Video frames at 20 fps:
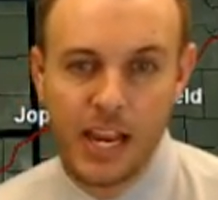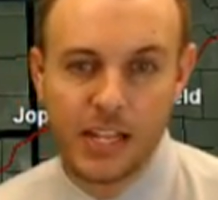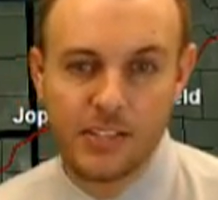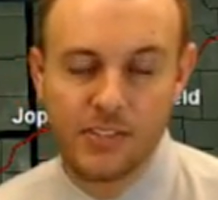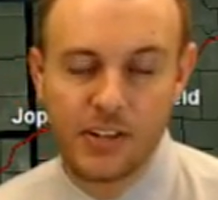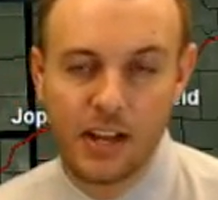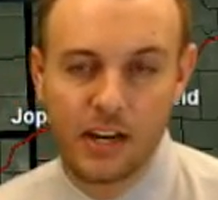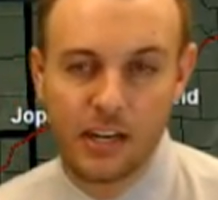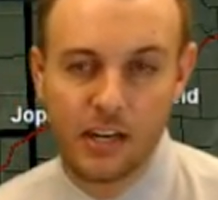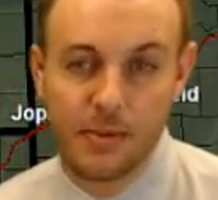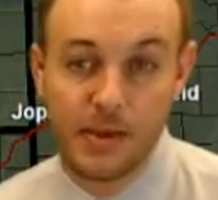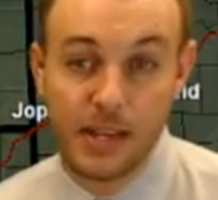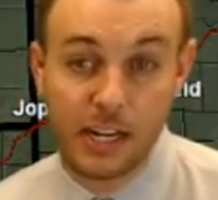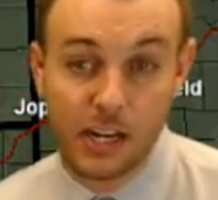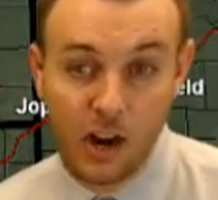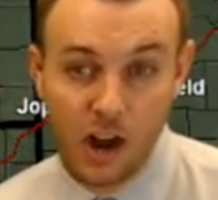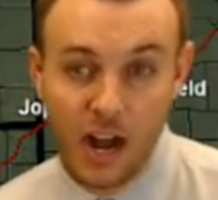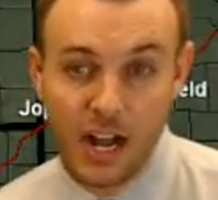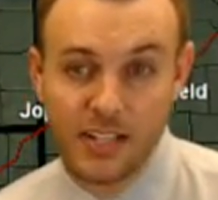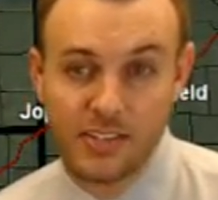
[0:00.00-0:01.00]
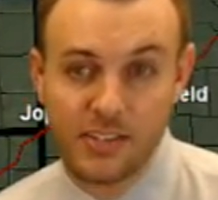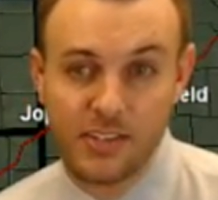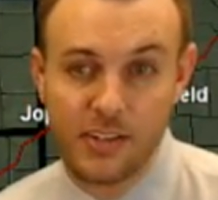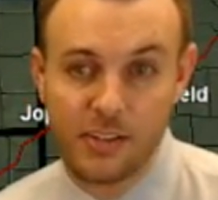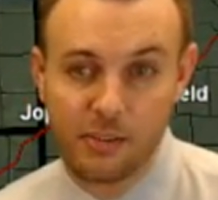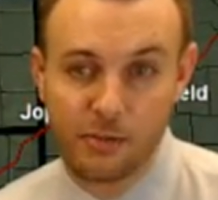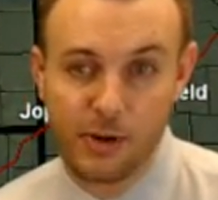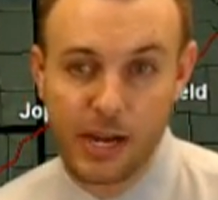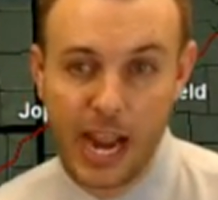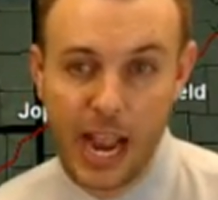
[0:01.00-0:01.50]
It's not going to be
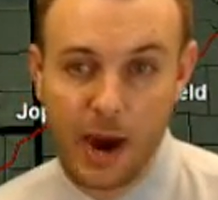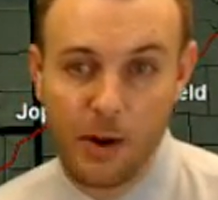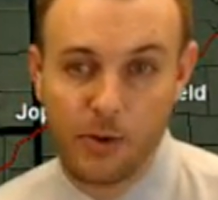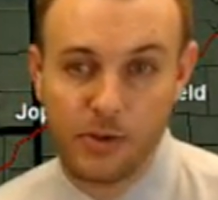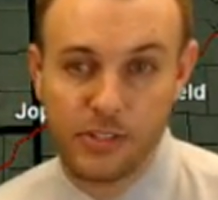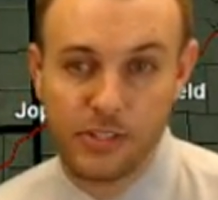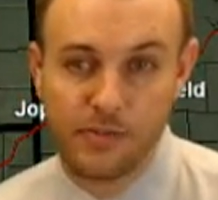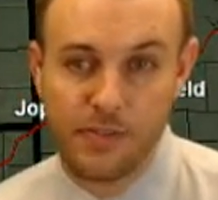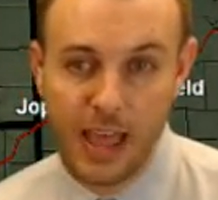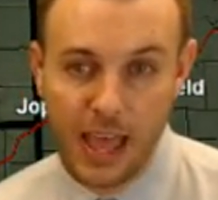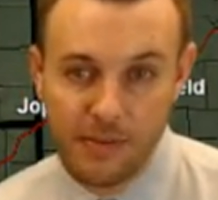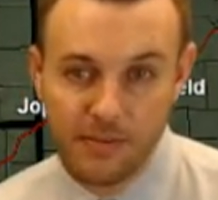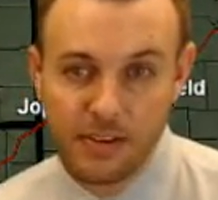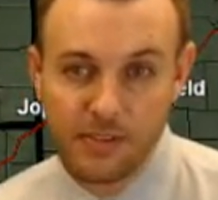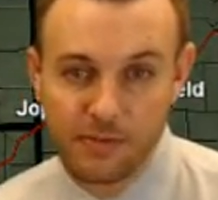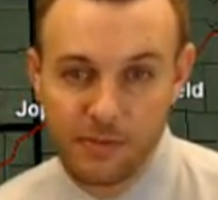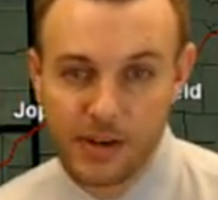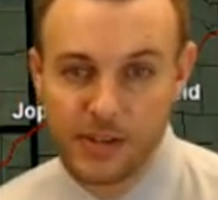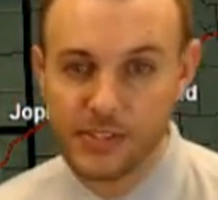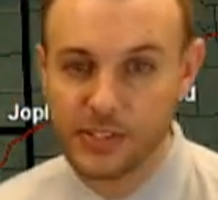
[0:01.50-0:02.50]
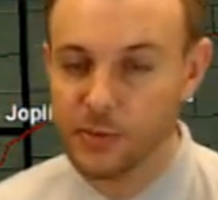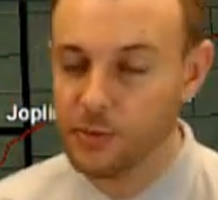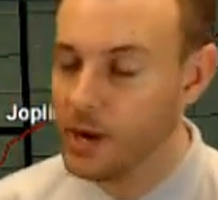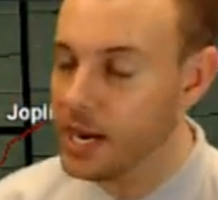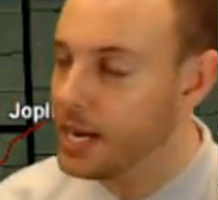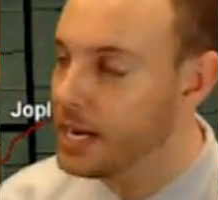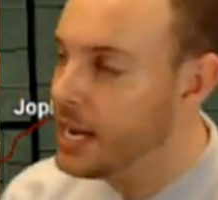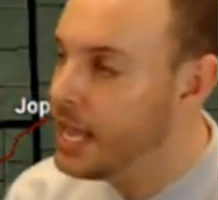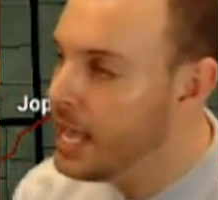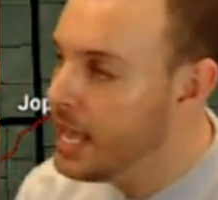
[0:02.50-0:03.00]
constant 3 hours of heavy freezing
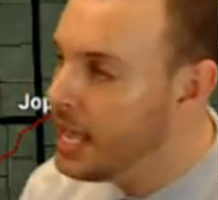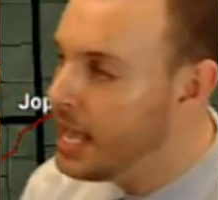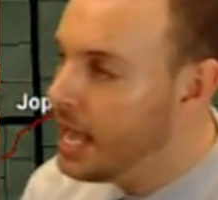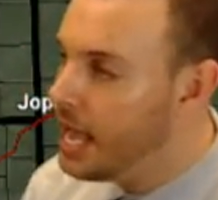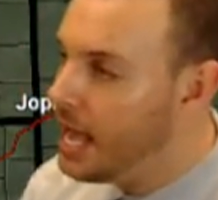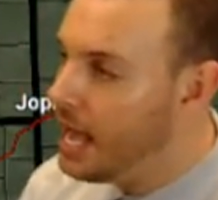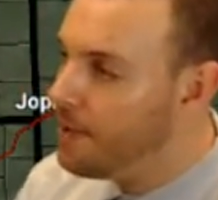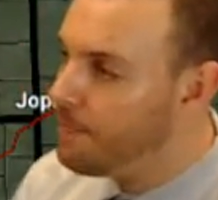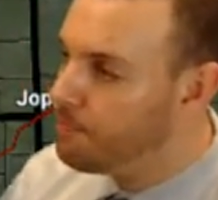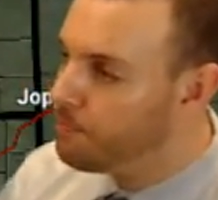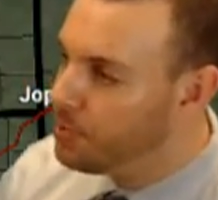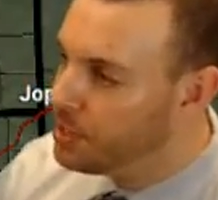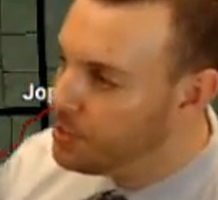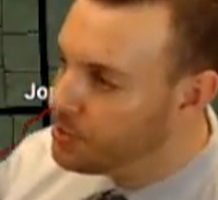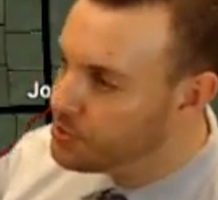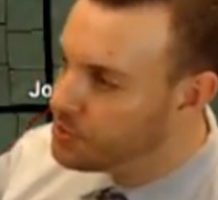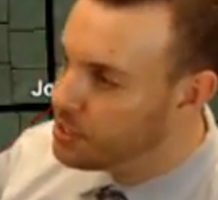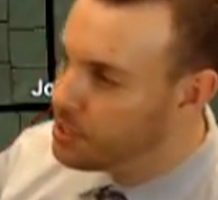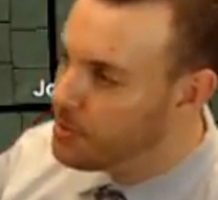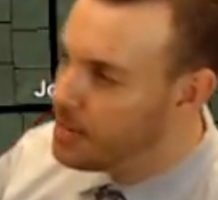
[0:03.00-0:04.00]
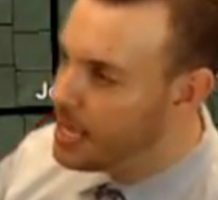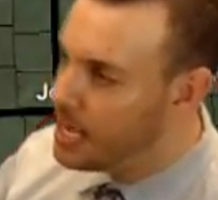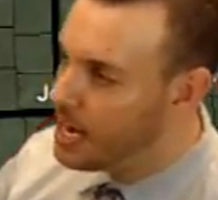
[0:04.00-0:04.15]
rain, but there's going to be